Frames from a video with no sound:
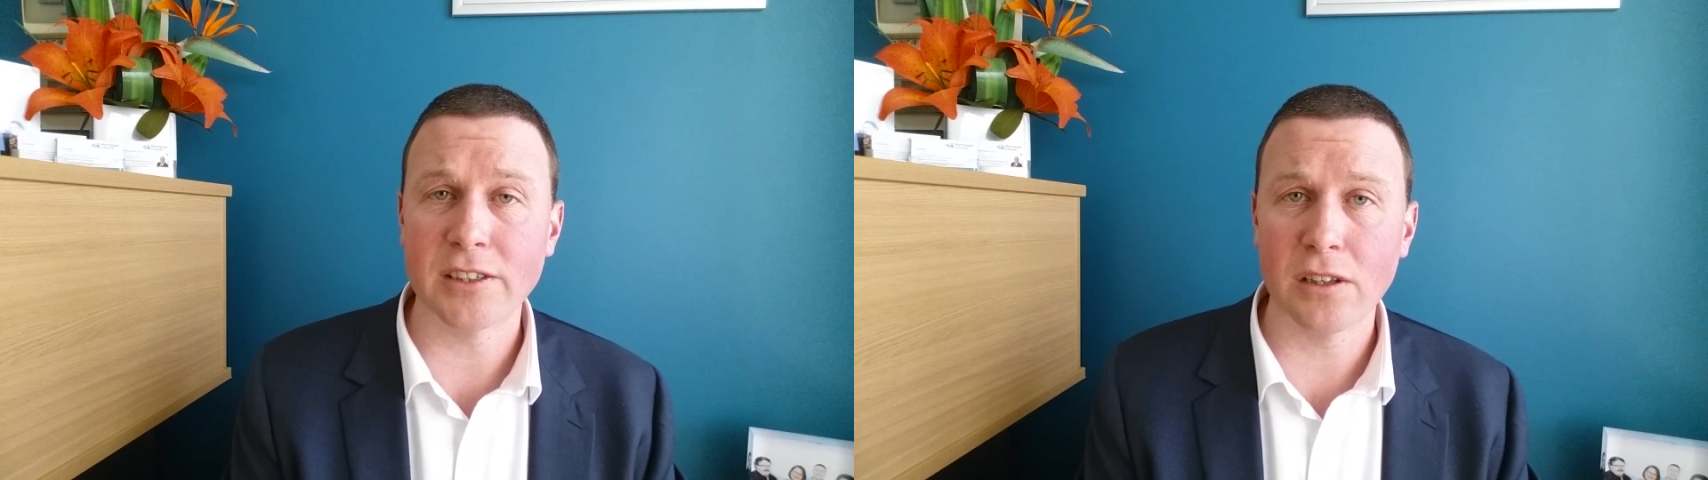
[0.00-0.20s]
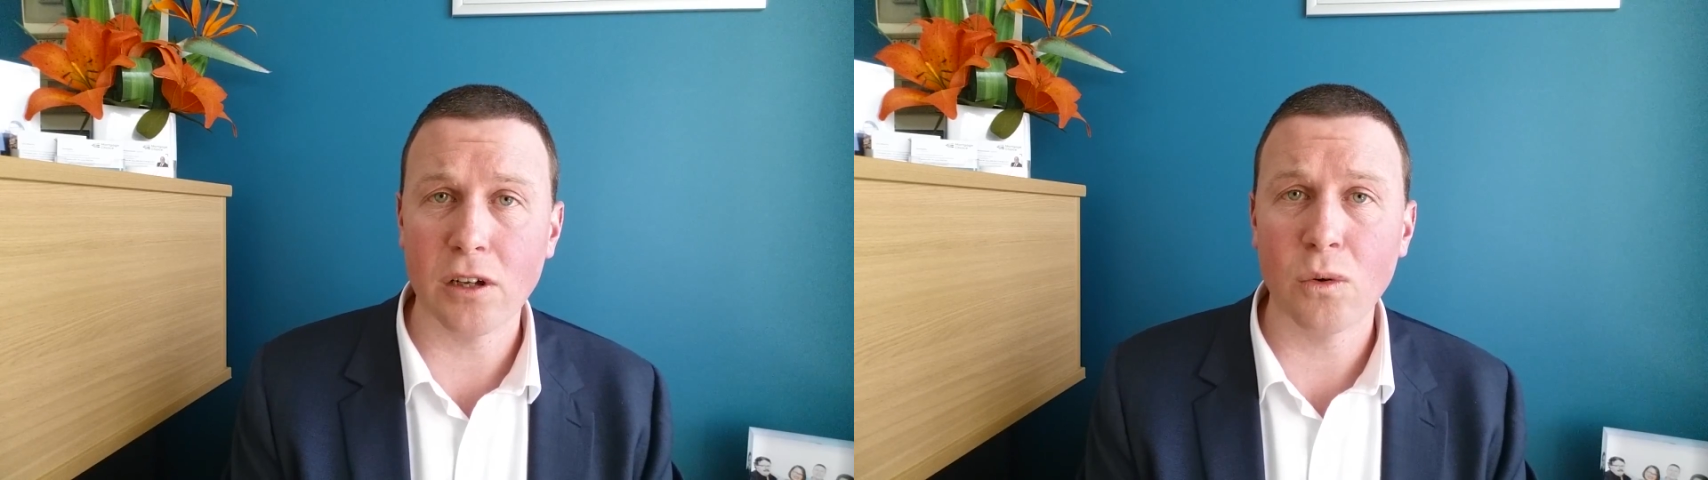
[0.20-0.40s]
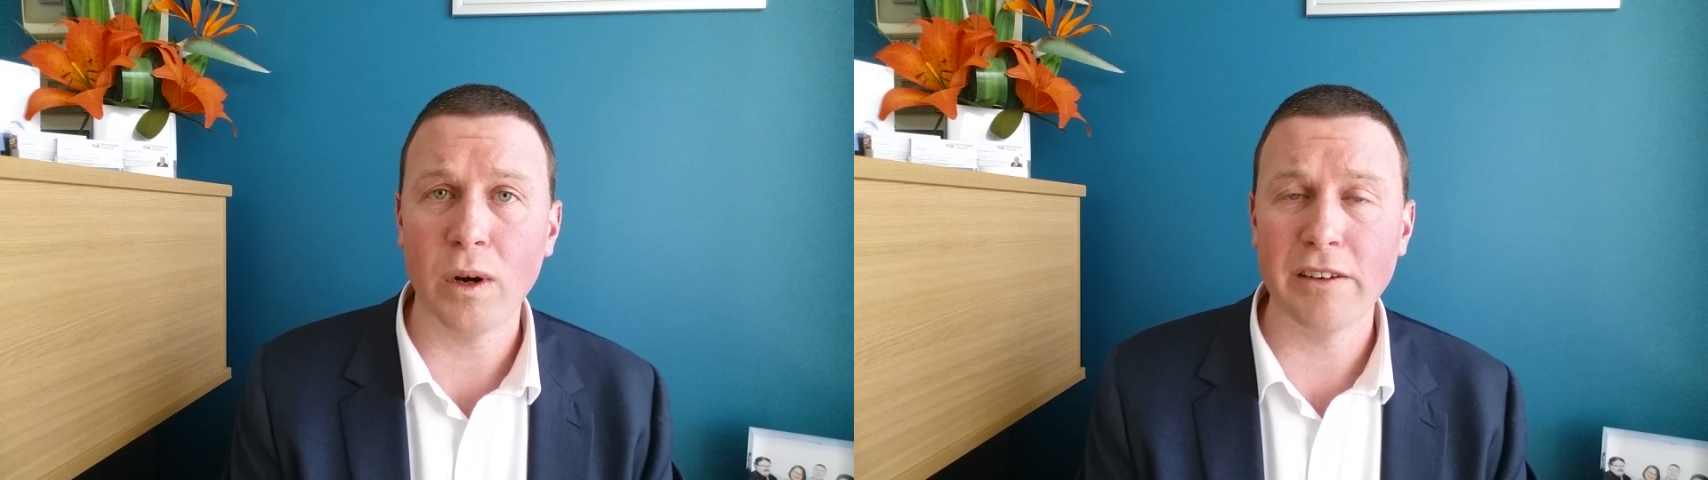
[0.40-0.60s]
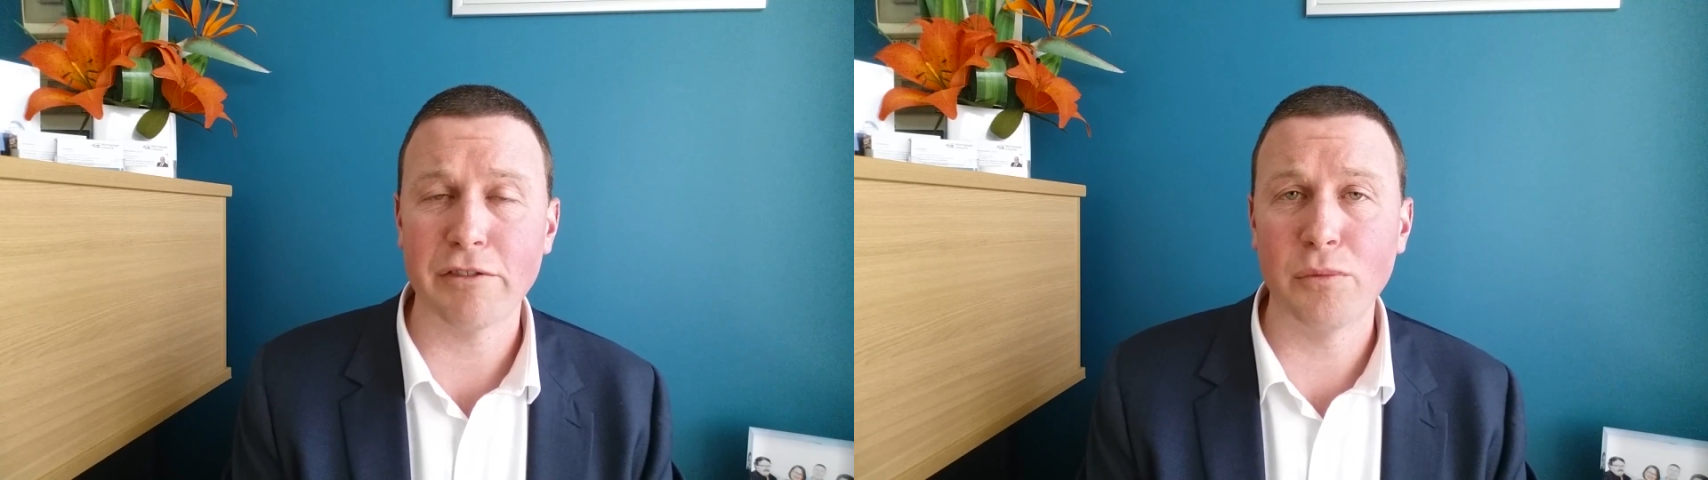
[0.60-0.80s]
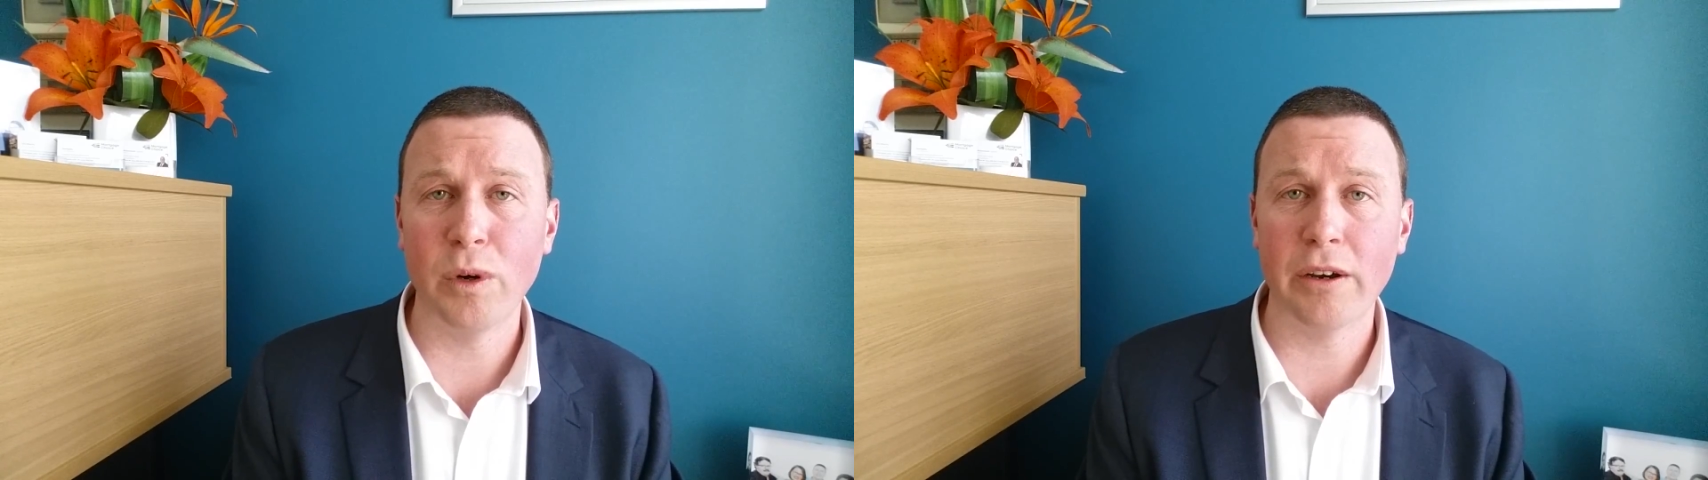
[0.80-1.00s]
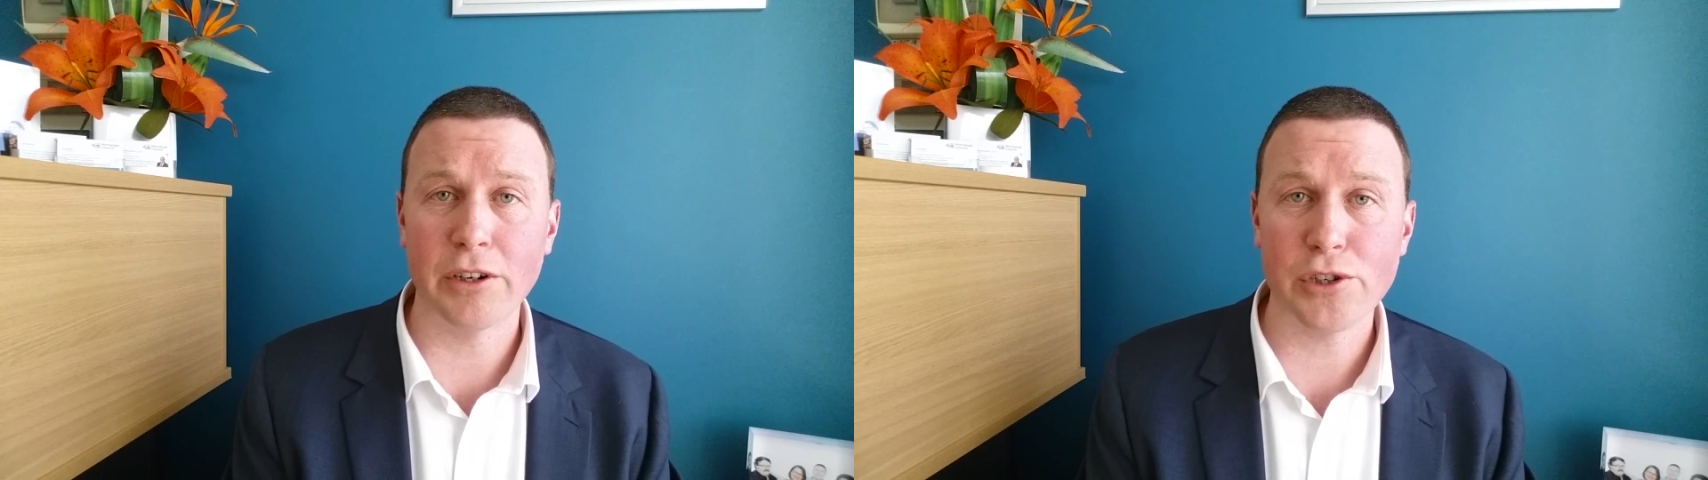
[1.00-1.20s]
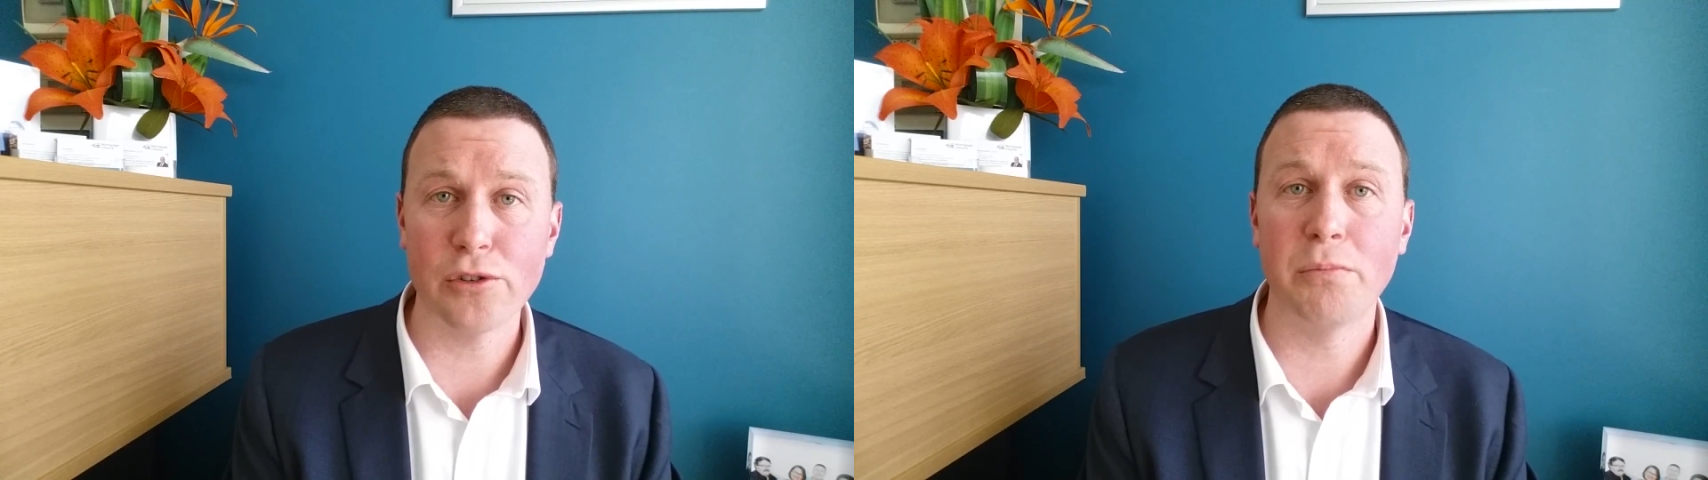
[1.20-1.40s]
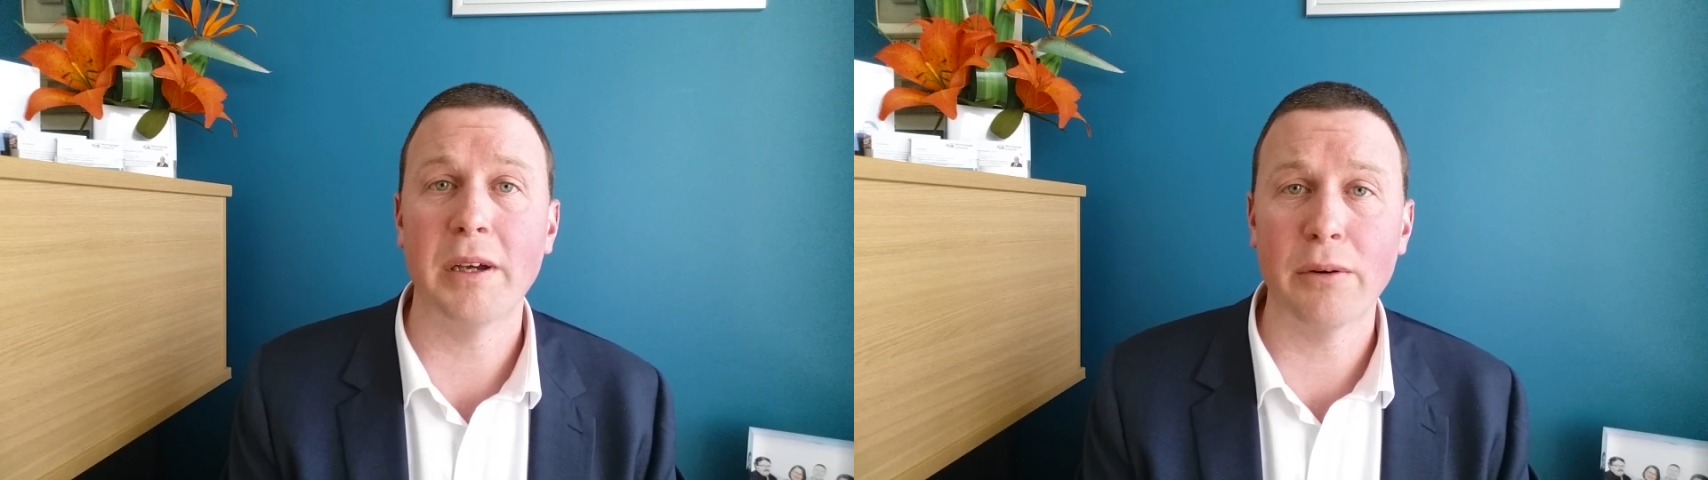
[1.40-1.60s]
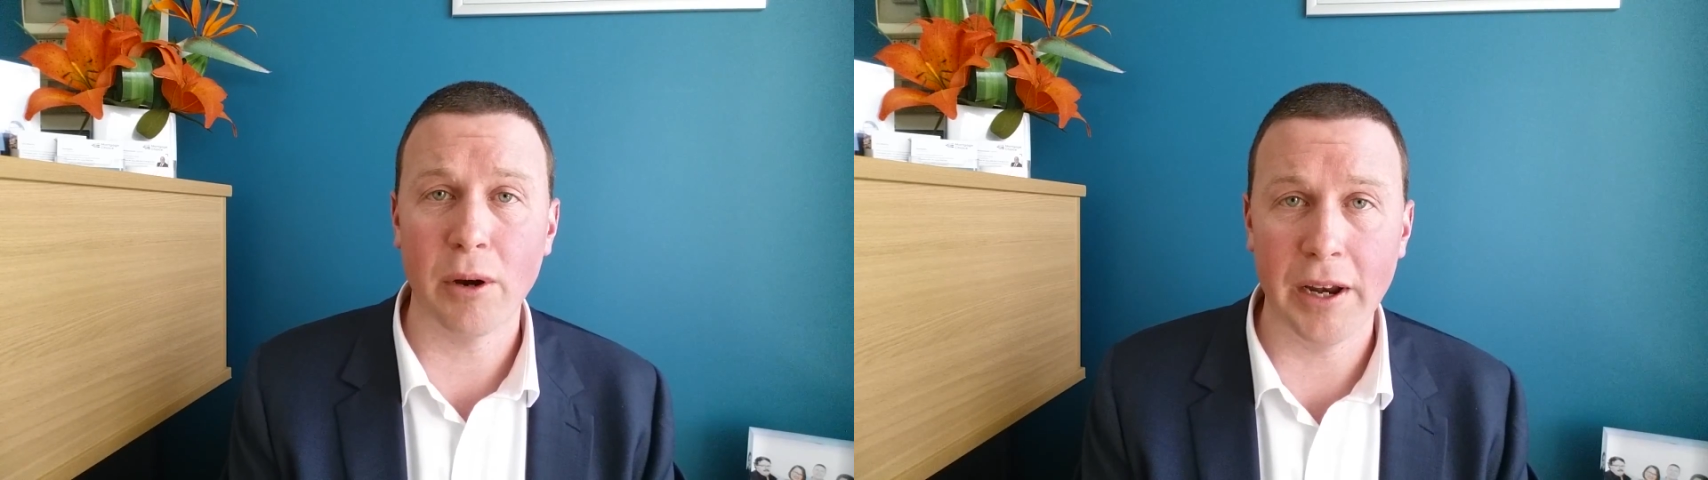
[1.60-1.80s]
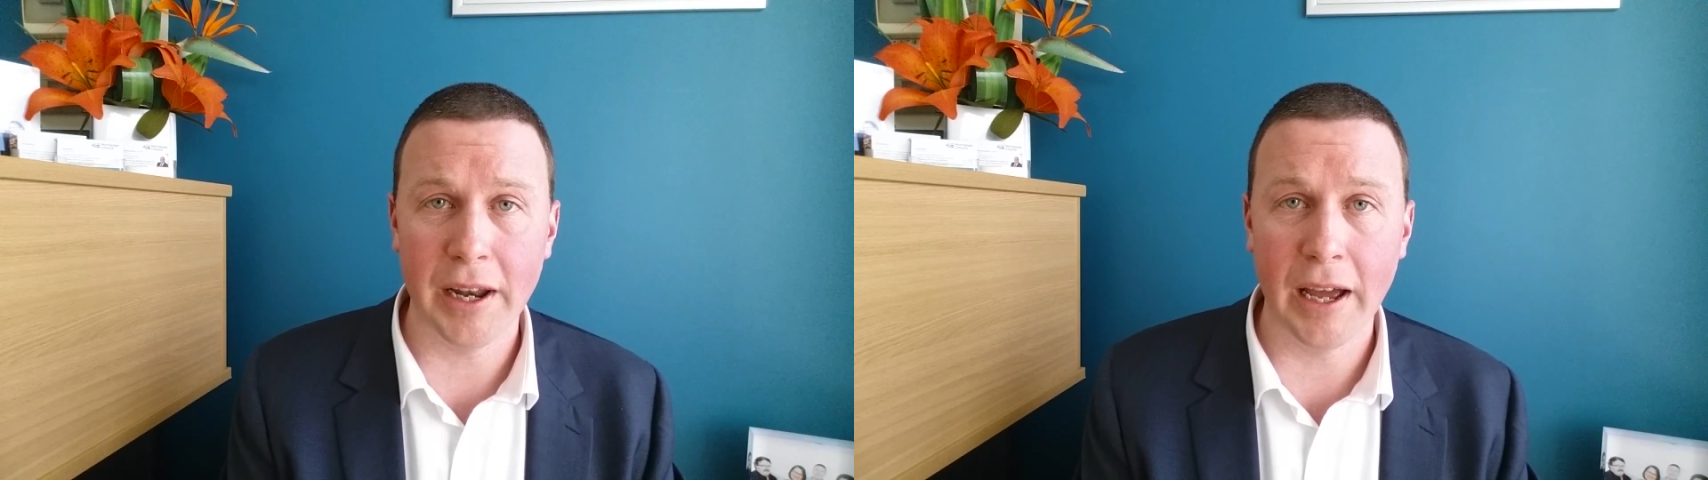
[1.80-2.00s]
is a long way from where it should be
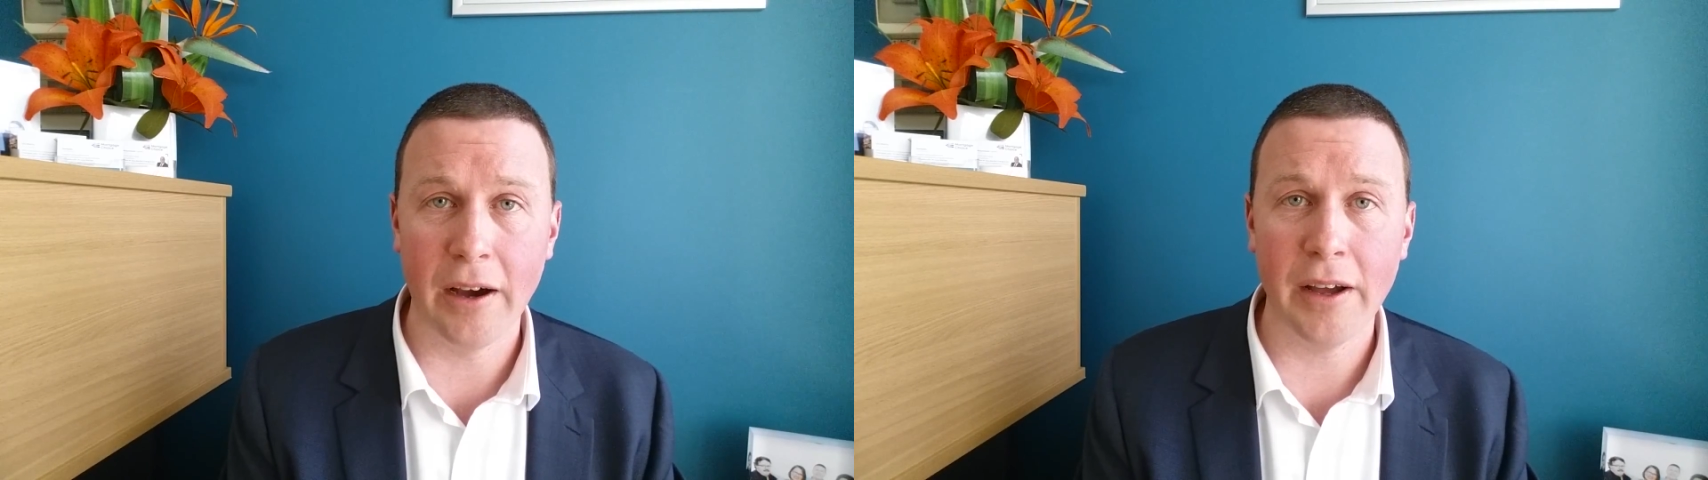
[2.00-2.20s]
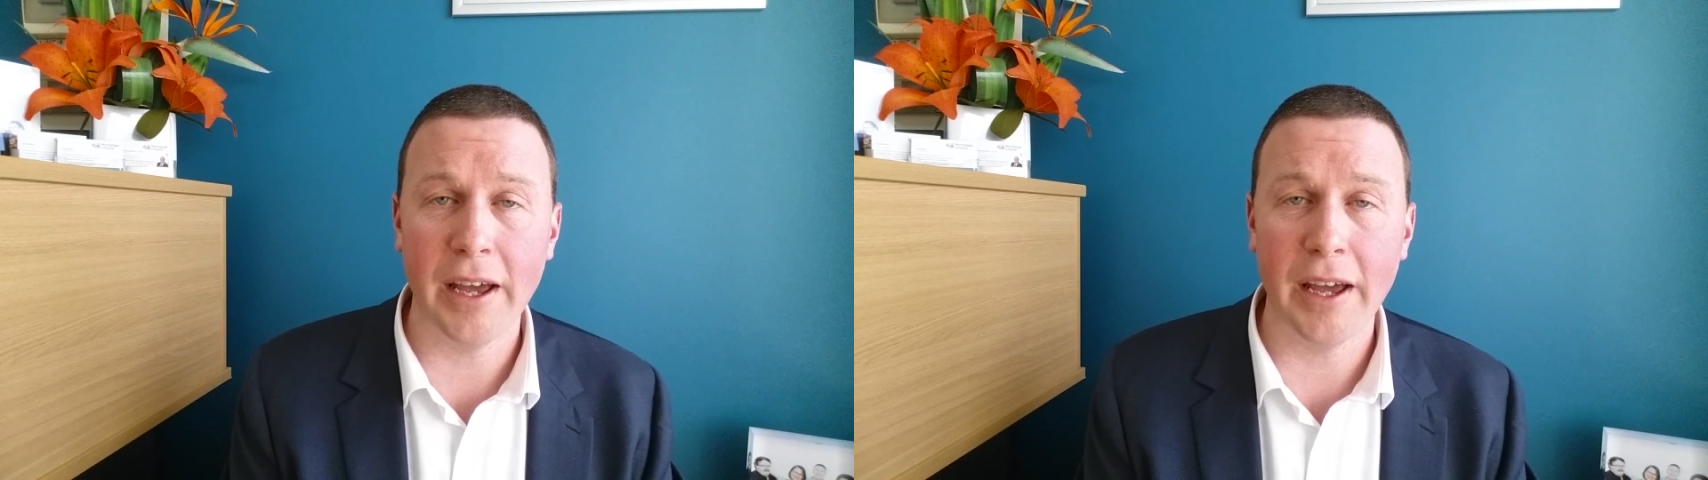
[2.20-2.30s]
right now,